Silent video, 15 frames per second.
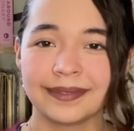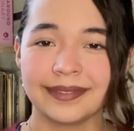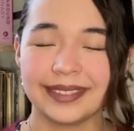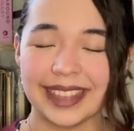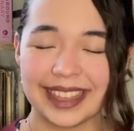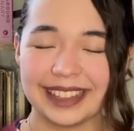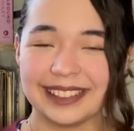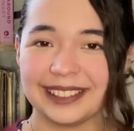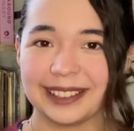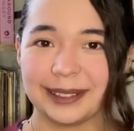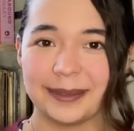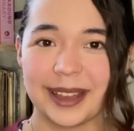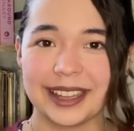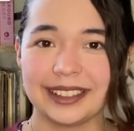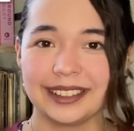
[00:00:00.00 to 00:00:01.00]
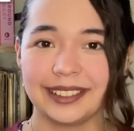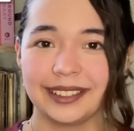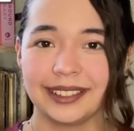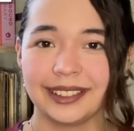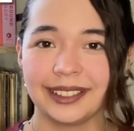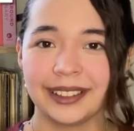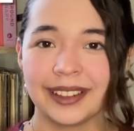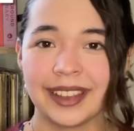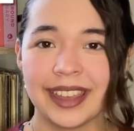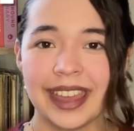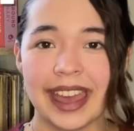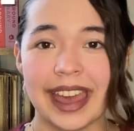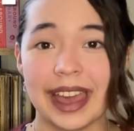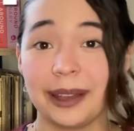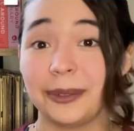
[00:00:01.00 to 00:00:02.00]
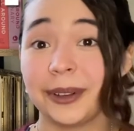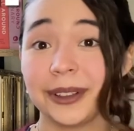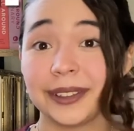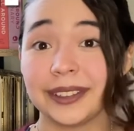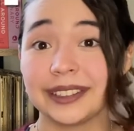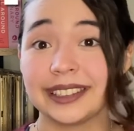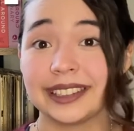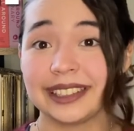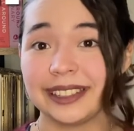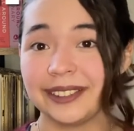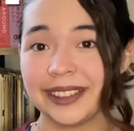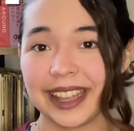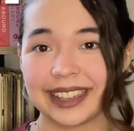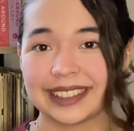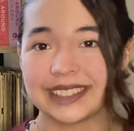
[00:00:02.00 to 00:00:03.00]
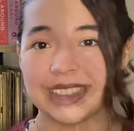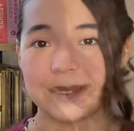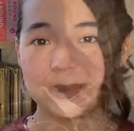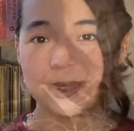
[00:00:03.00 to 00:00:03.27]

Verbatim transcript: thank you so much. I will see you next time, dear